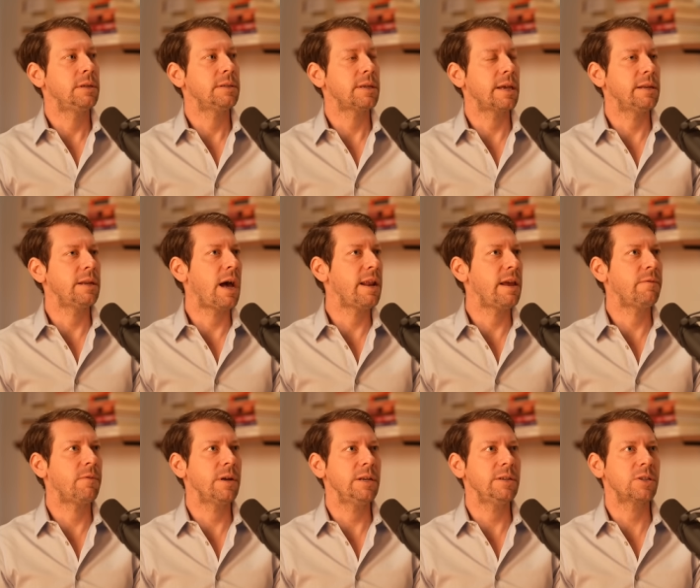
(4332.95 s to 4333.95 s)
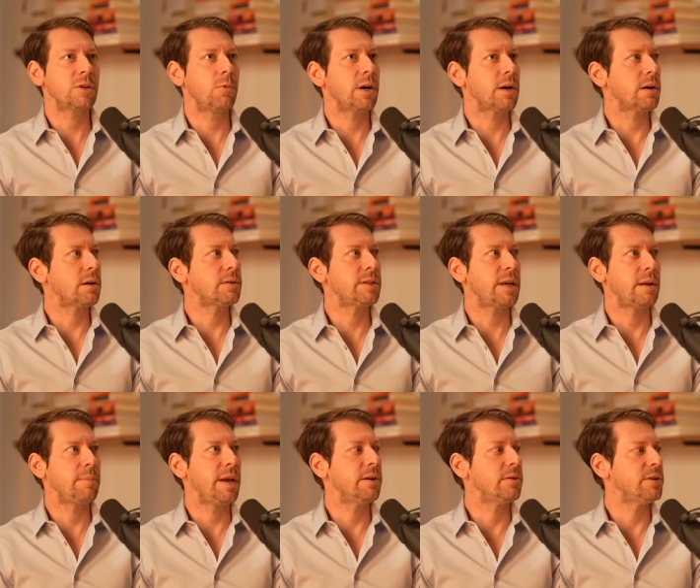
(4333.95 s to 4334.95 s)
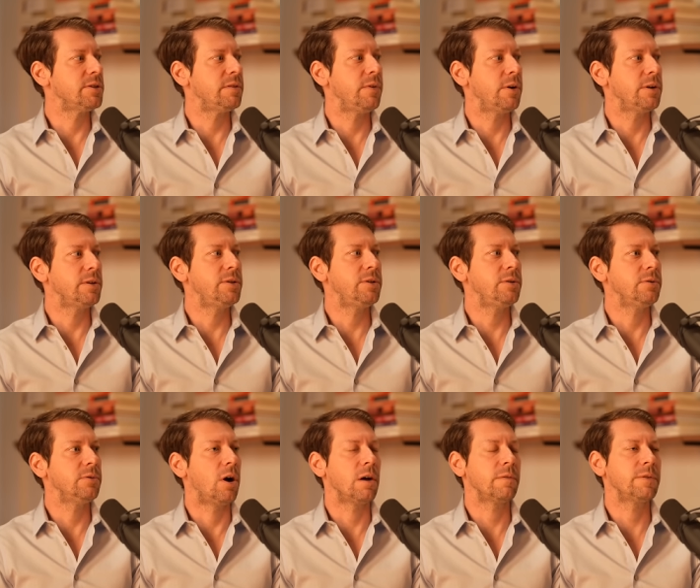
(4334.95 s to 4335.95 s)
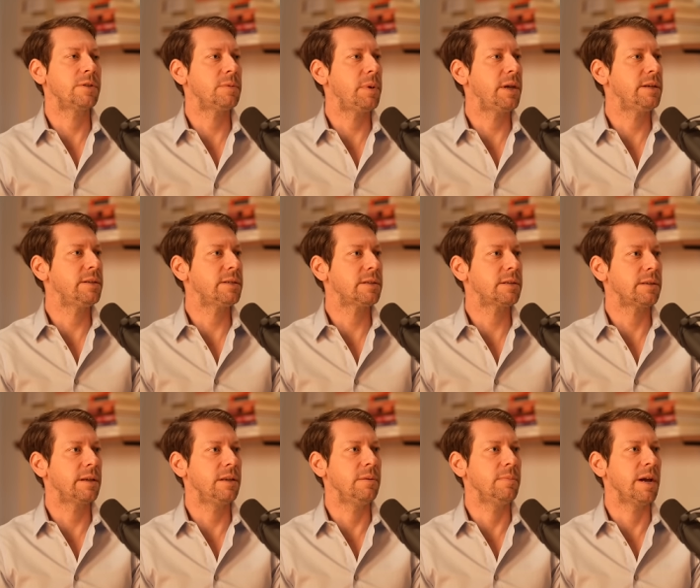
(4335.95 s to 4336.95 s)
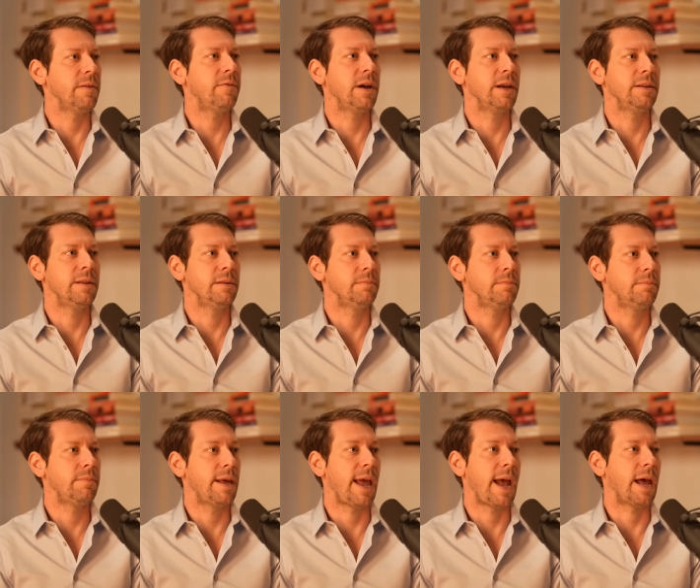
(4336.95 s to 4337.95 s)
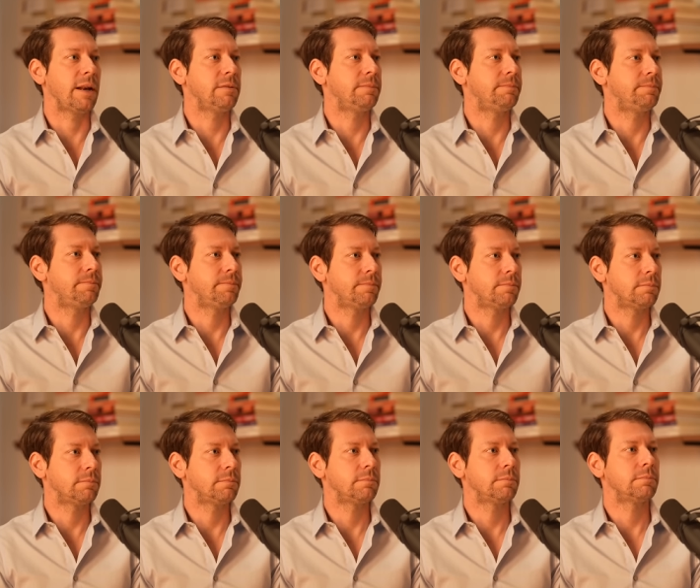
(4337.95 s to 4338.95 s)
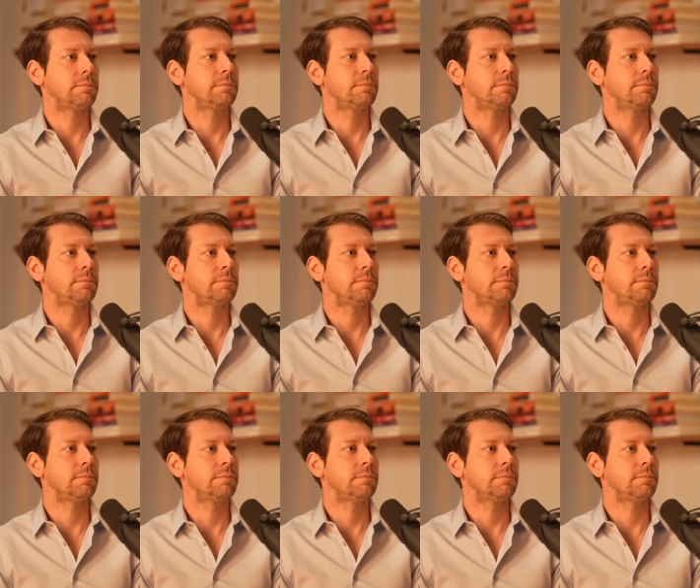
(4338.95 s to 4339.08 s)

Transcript: It's like not every square centimeter is devoted to office space, like you might find in Manhattan. Mm-hmm.